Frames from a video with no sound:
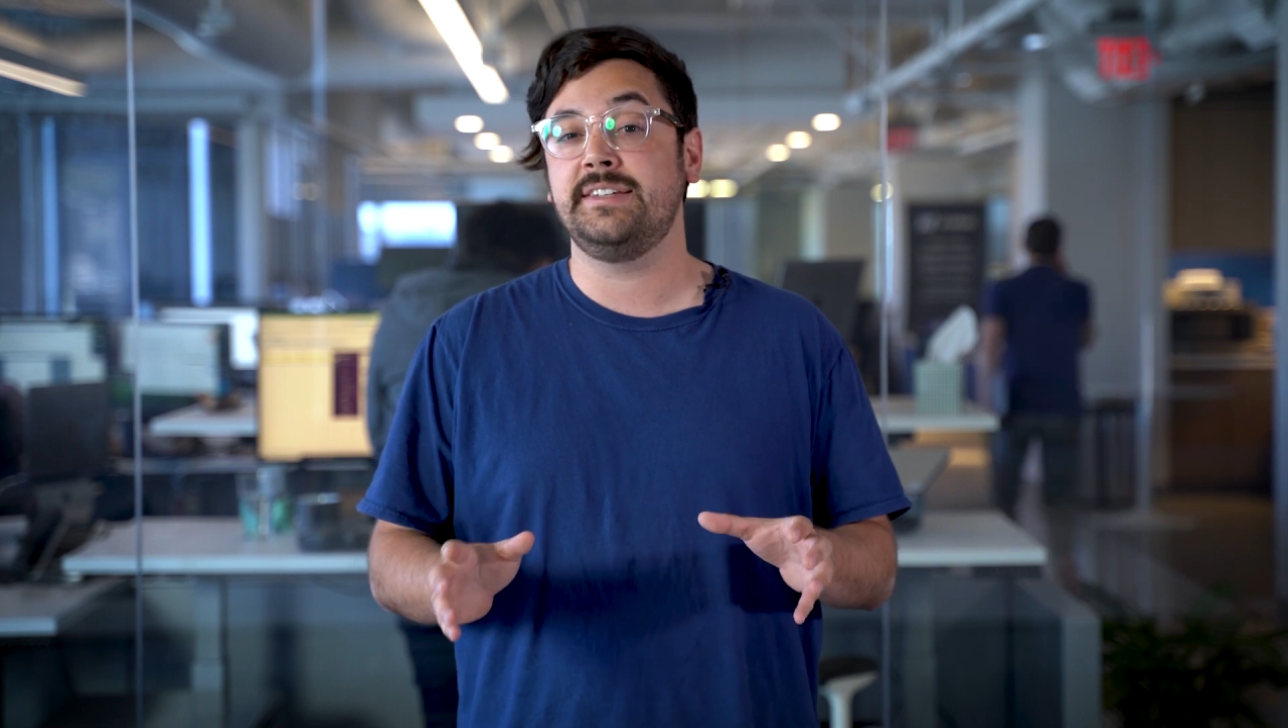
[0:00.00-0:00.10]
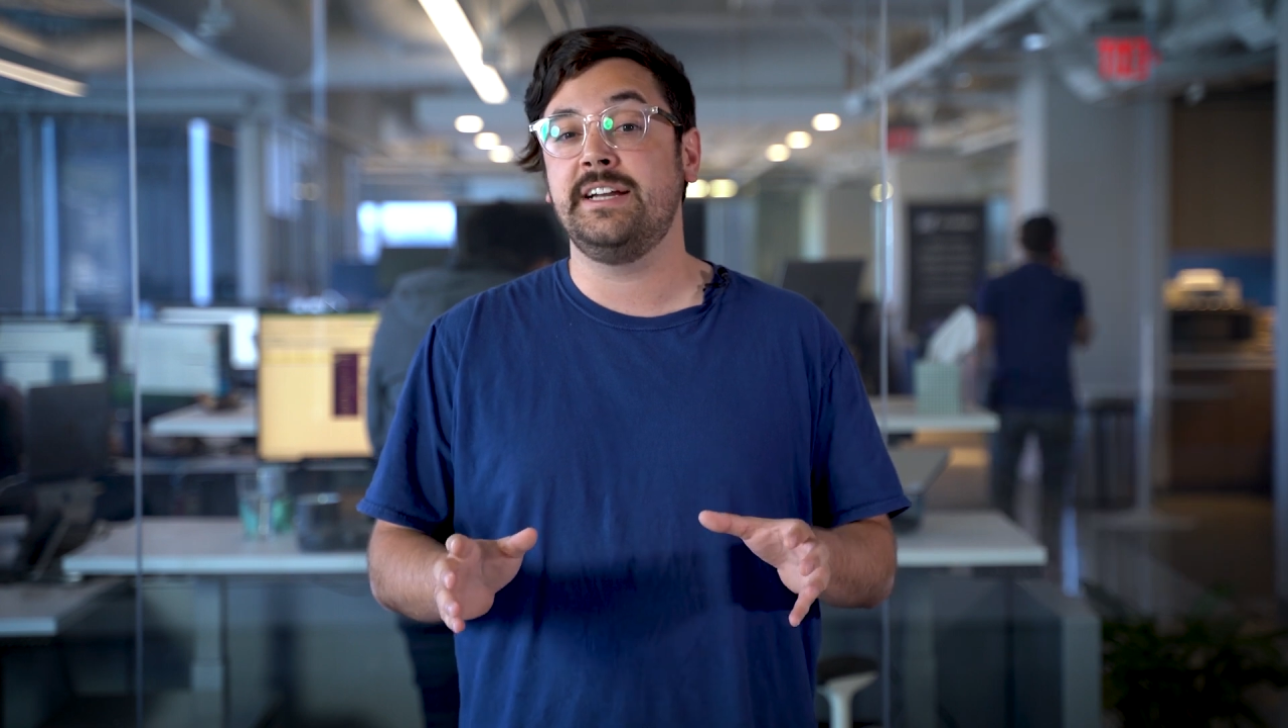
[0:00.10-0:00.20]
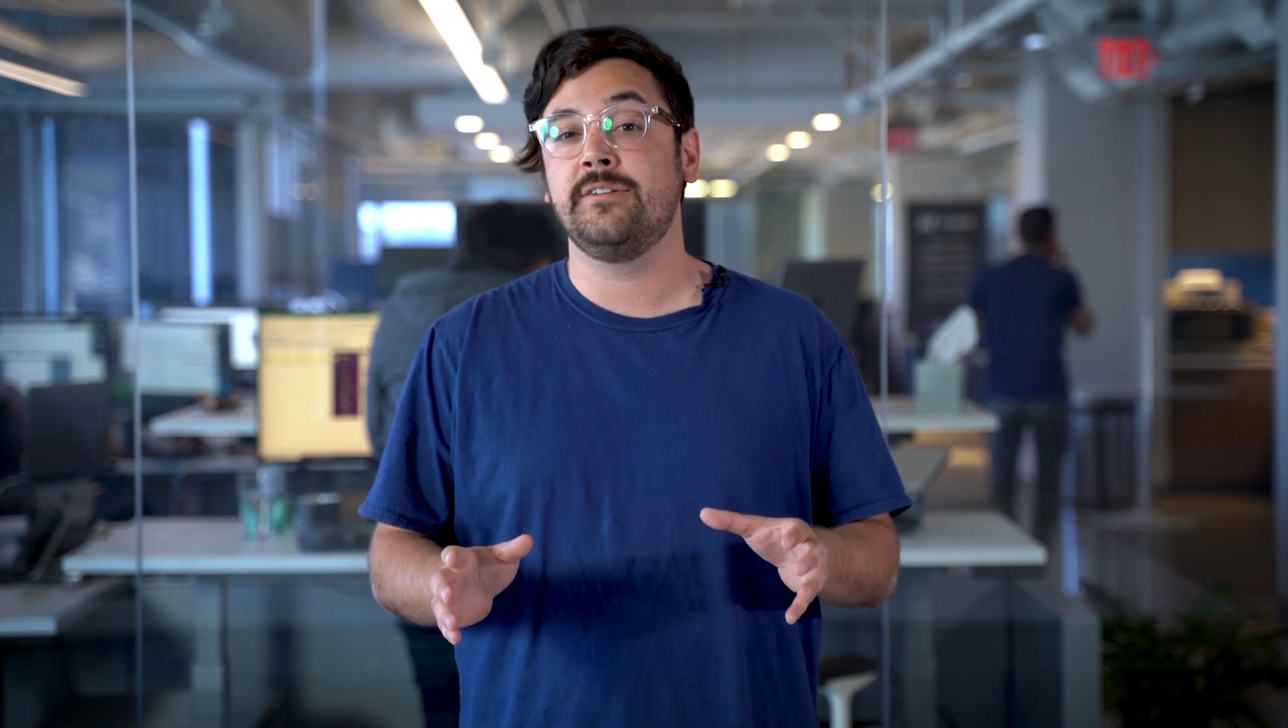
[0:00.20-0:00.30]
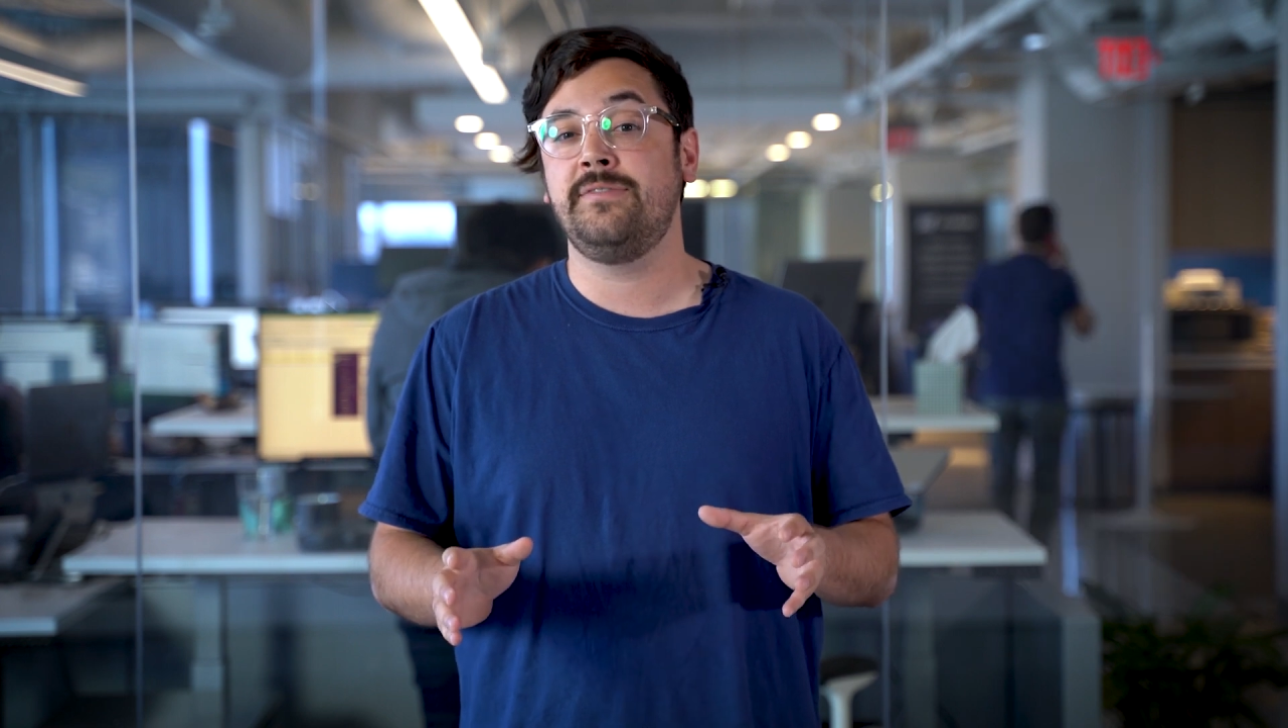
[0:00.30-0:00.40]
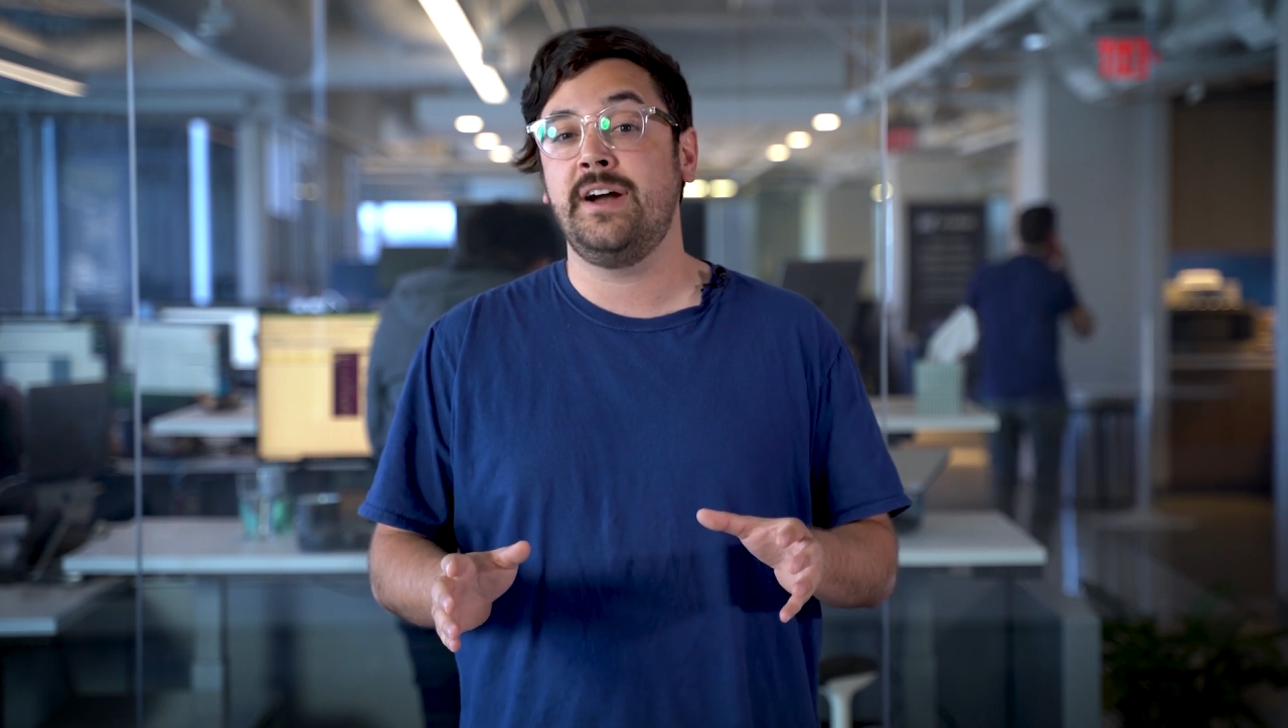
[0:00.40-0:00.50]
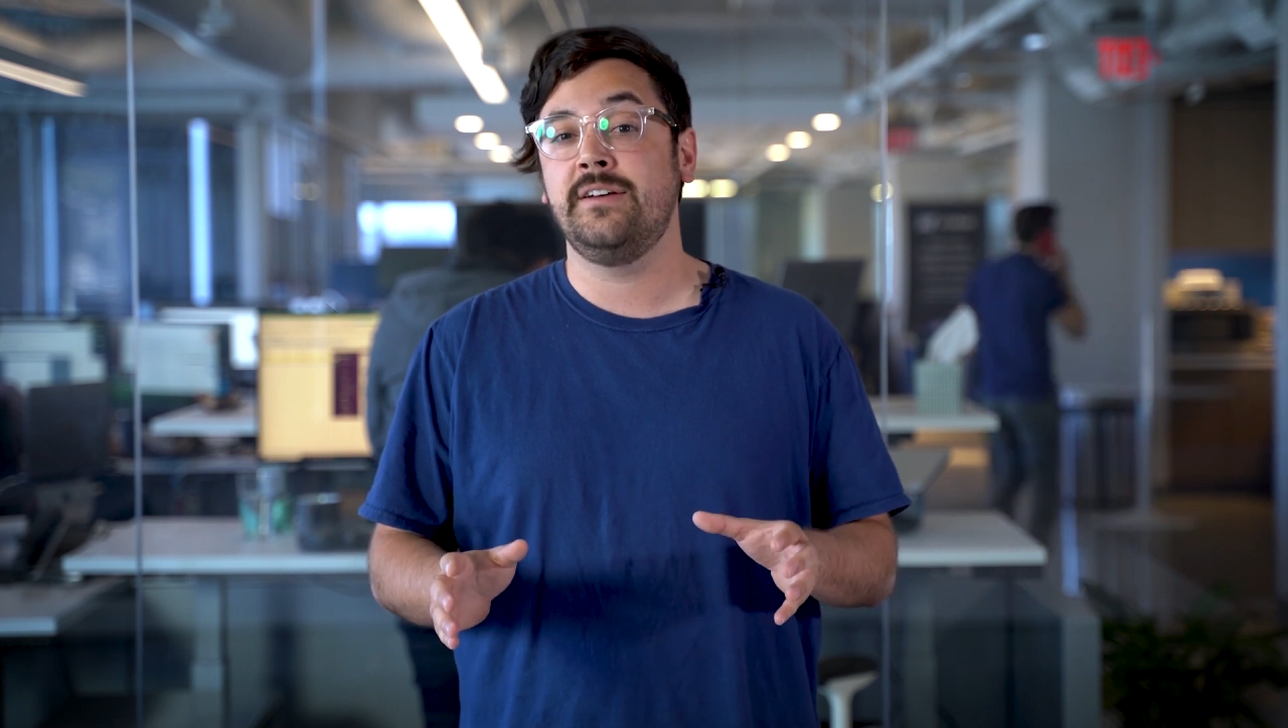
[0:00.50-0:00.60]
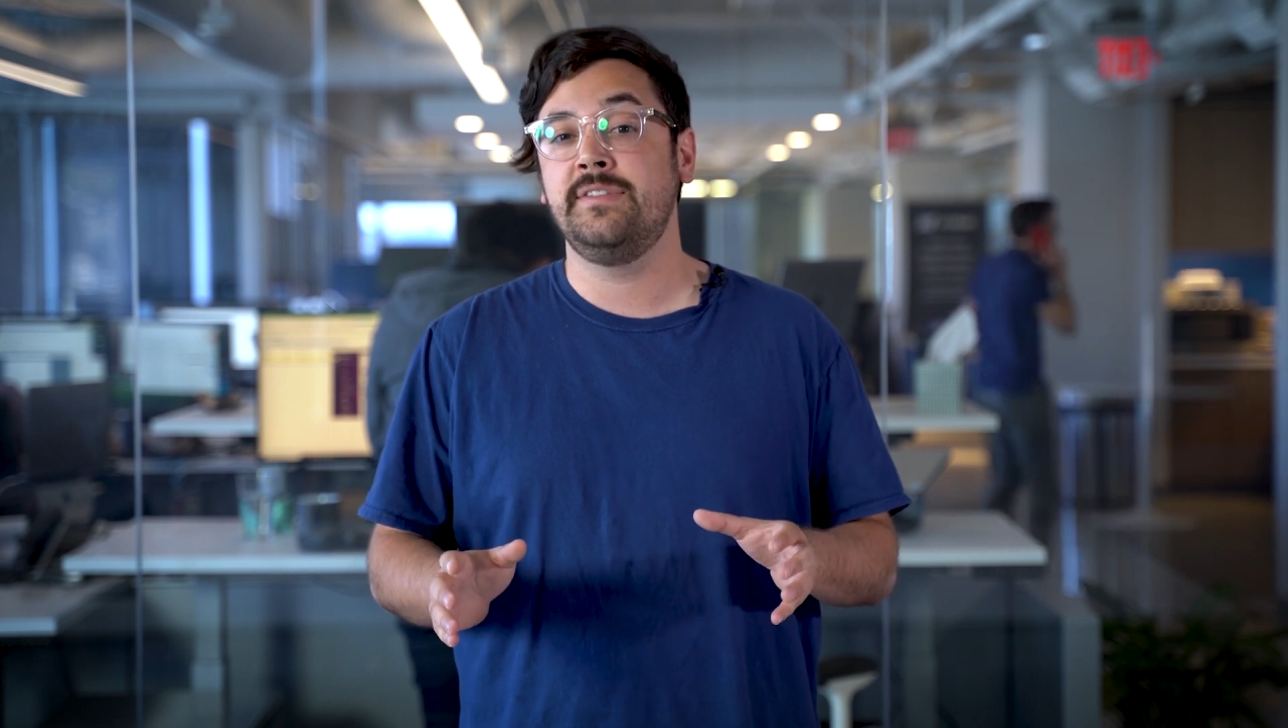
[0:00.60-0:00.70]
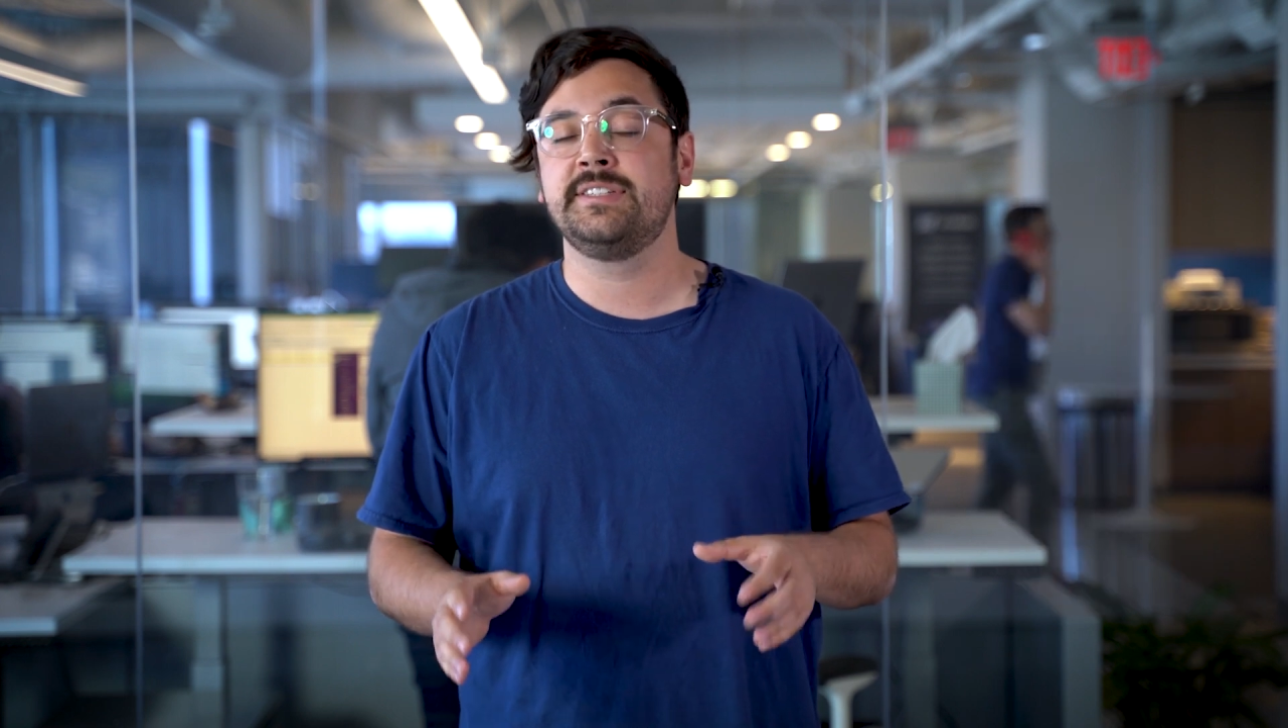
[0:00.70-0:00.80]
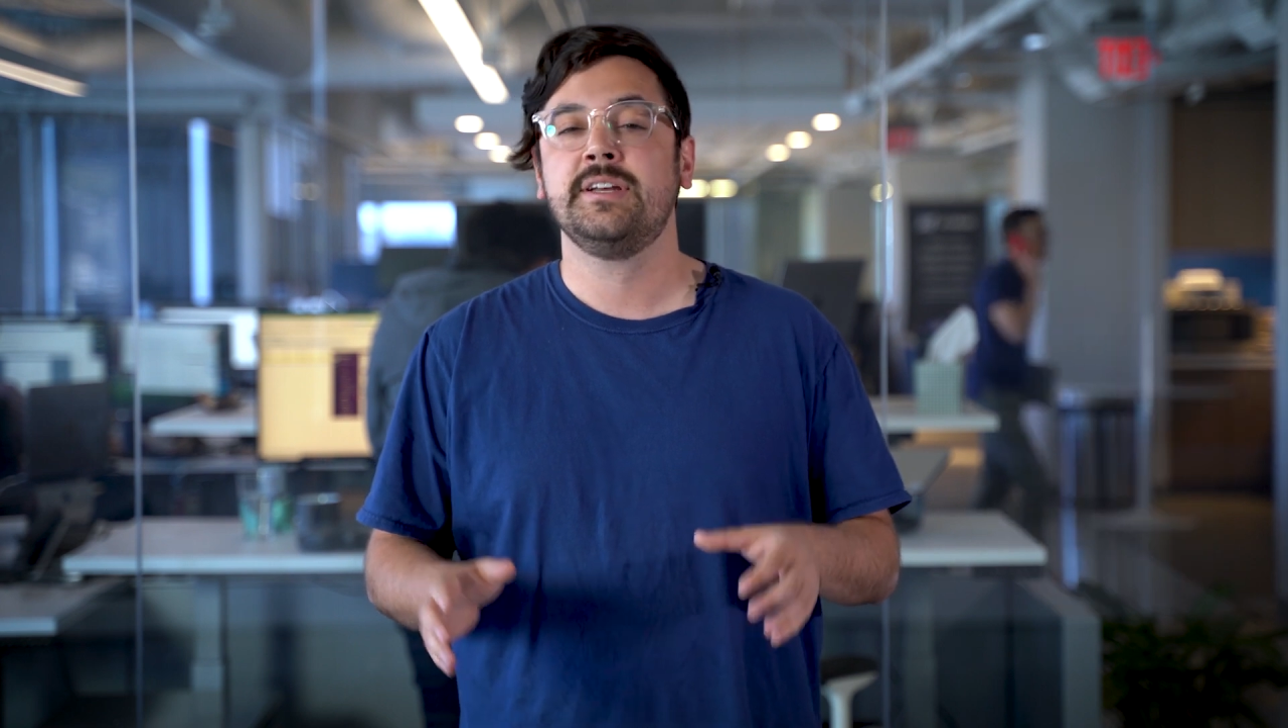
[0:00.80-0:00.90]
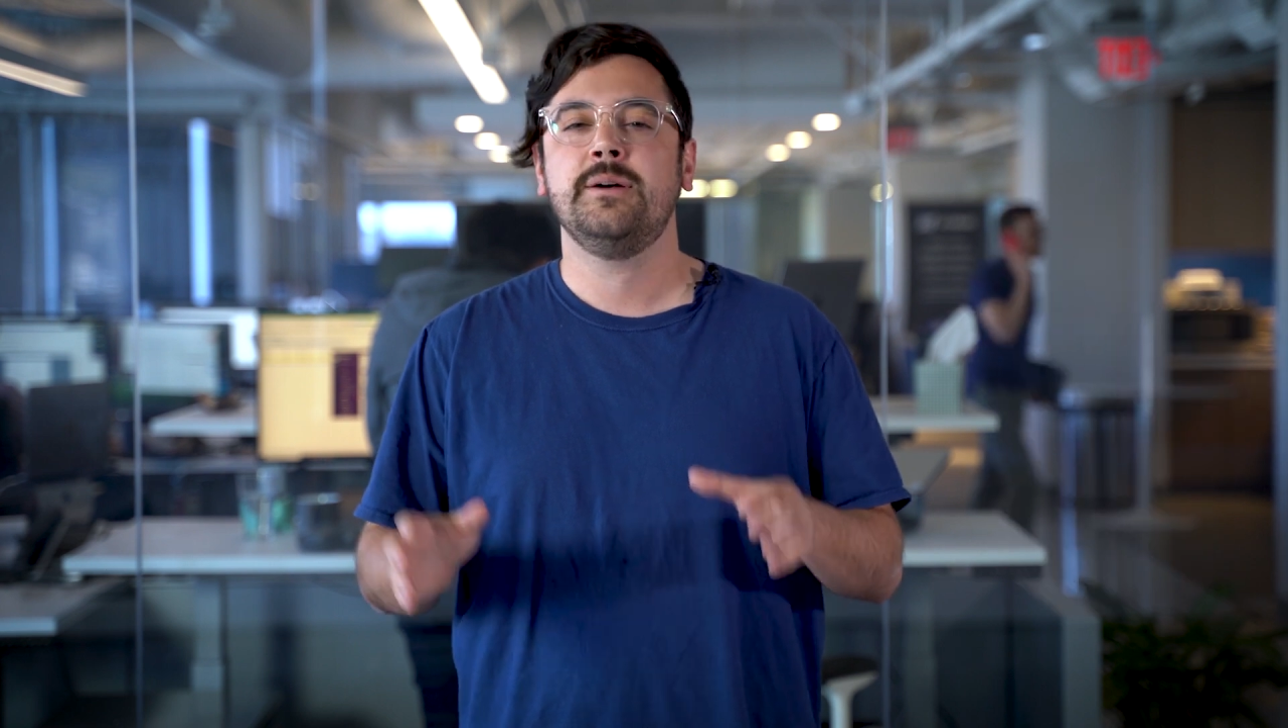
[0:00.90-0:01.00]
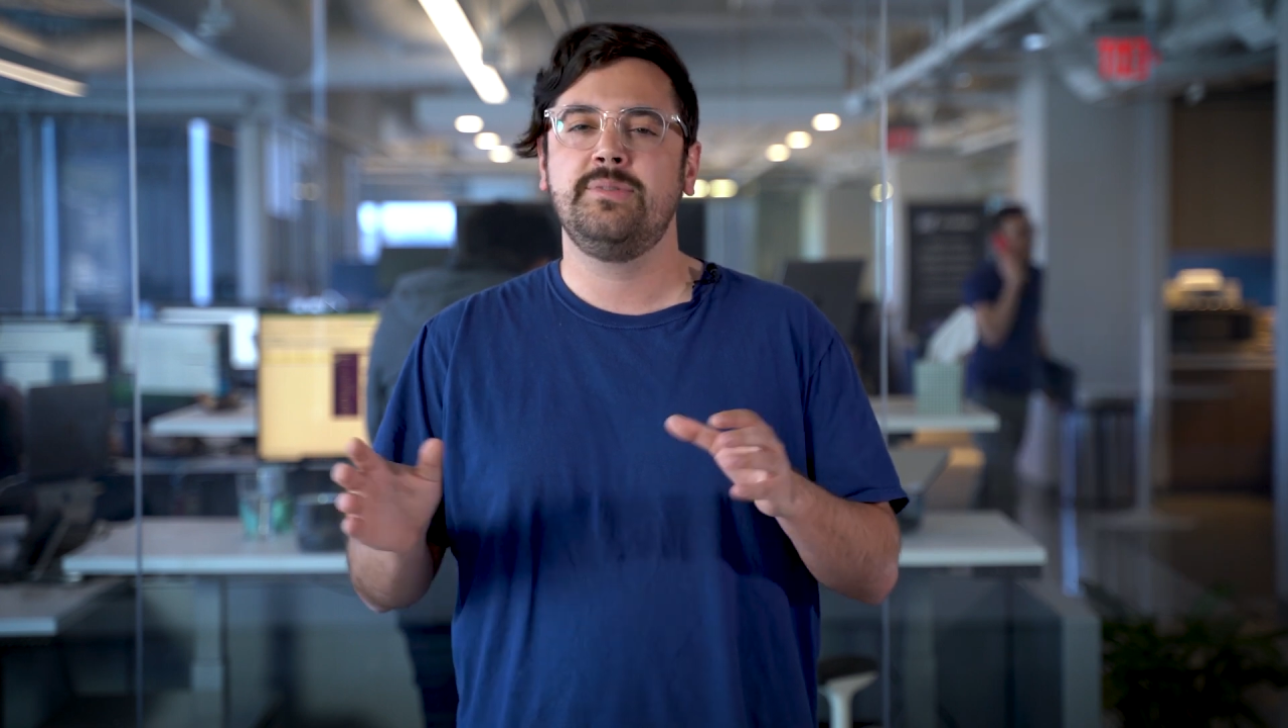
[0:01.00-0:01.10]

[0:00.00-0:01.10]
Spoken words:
terrified of this,